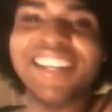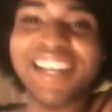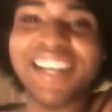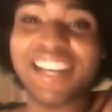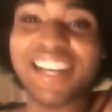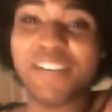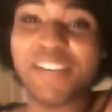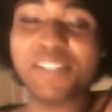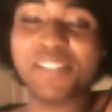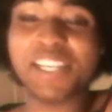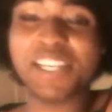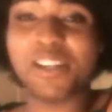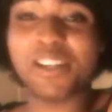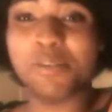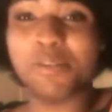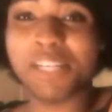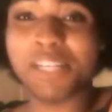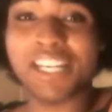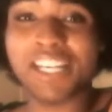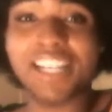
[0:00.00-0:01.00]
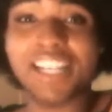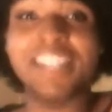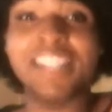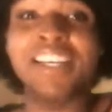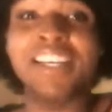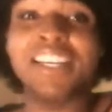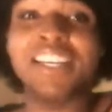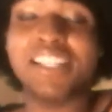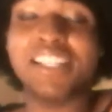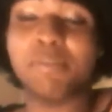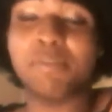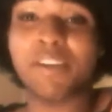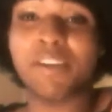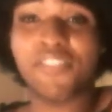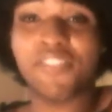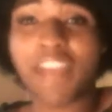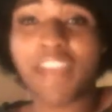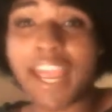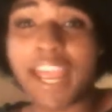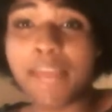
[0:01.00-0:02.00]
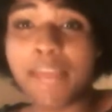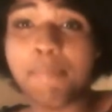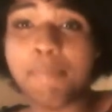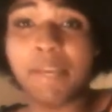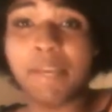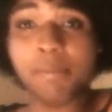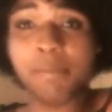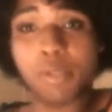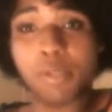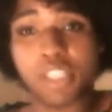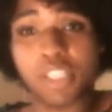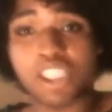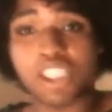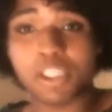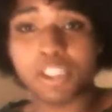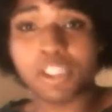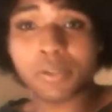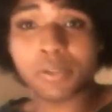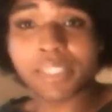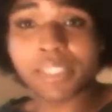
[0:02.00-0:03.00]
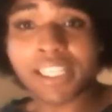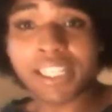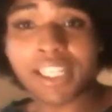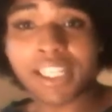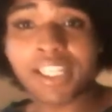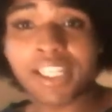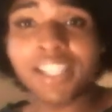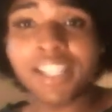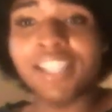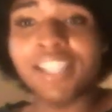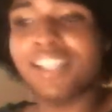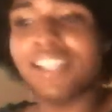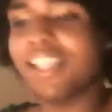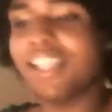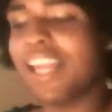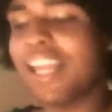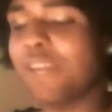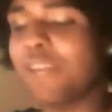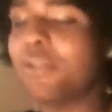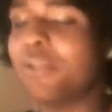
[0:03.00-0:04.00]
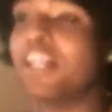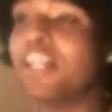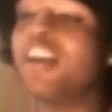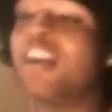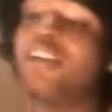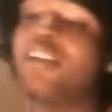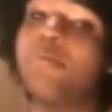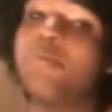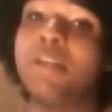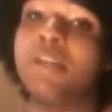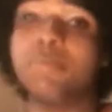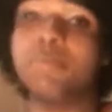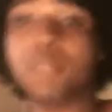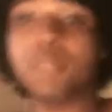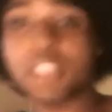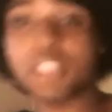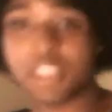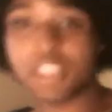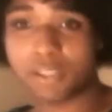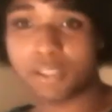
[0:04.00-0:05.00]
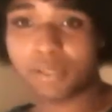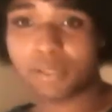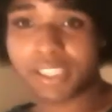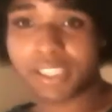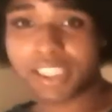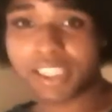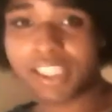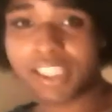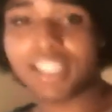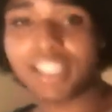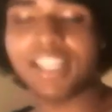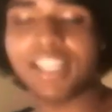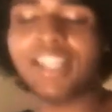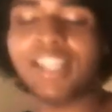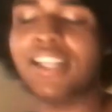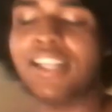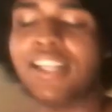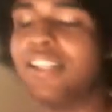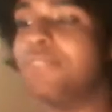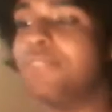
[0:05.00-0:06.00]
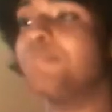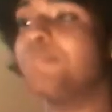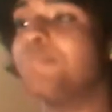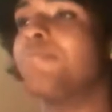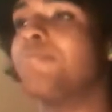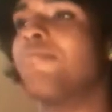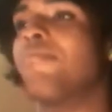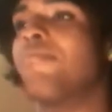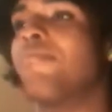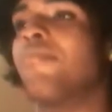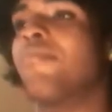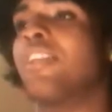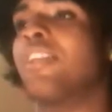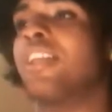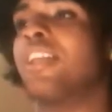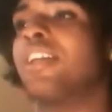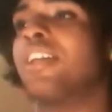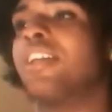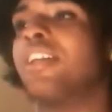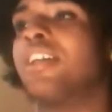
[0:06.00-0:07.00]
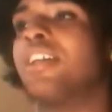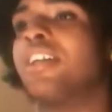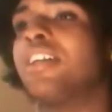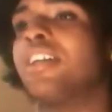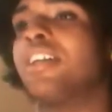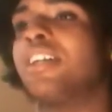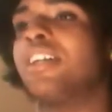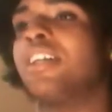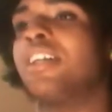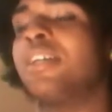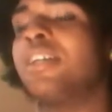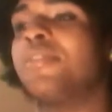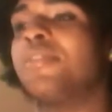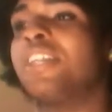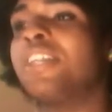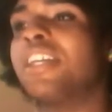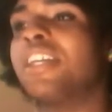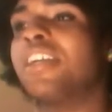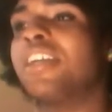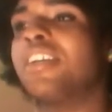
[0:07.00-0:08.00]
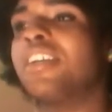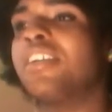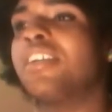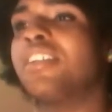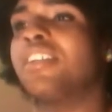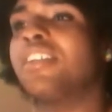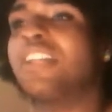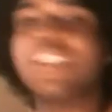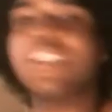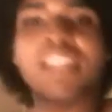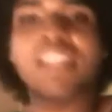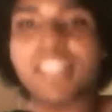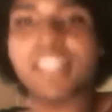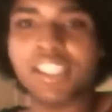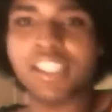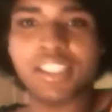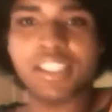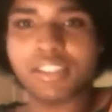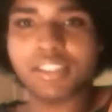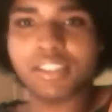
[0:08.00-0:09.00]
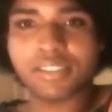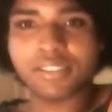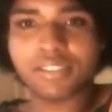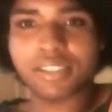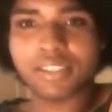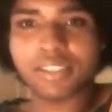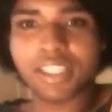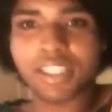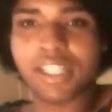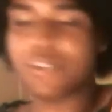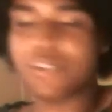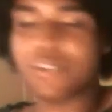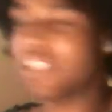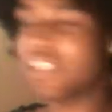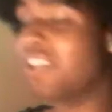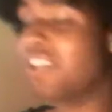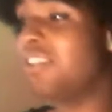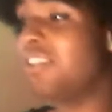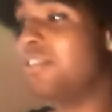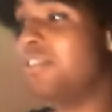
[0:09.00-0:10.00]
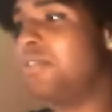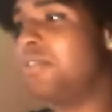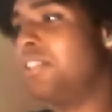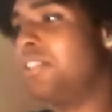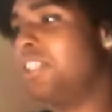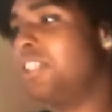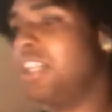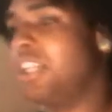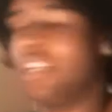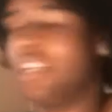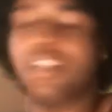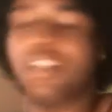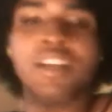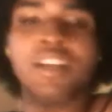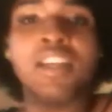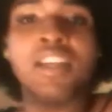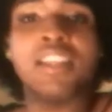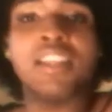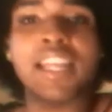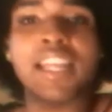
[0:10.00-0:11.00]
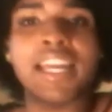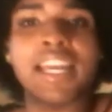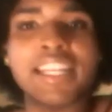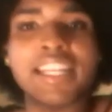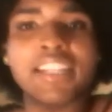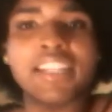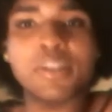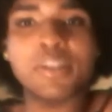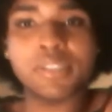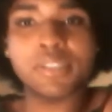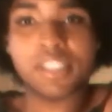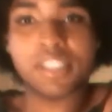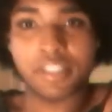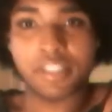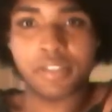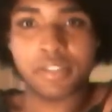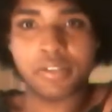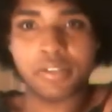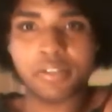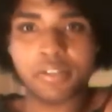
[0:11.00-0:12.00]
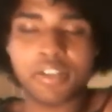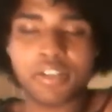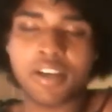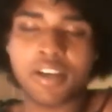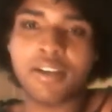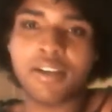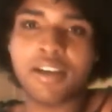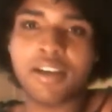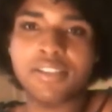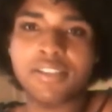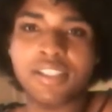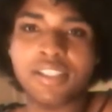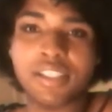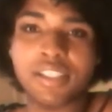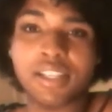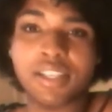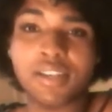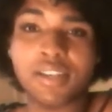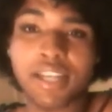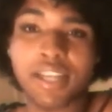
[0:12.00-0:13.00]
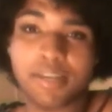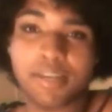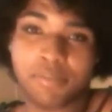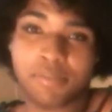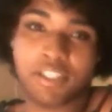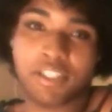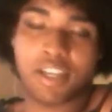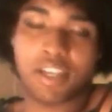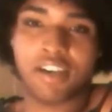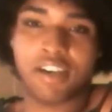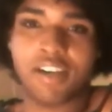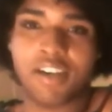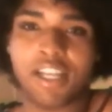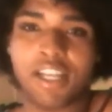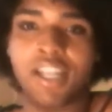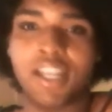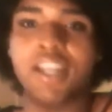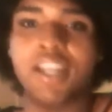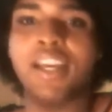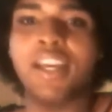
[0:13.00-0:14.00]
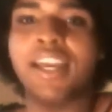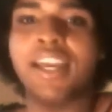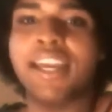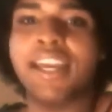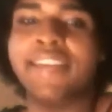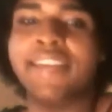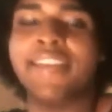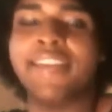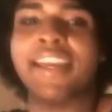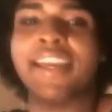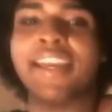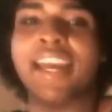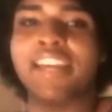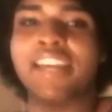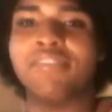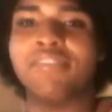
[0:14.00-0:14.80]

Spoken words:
And I was like, oh my God, it's my friend Big Booty Judy. Like, we call her Big Booty Judy. And he was like, that's not cute. And I was like, oh, shit. Like, I didn't know what to do. So I was just like, okay, I'm sorry. And like, I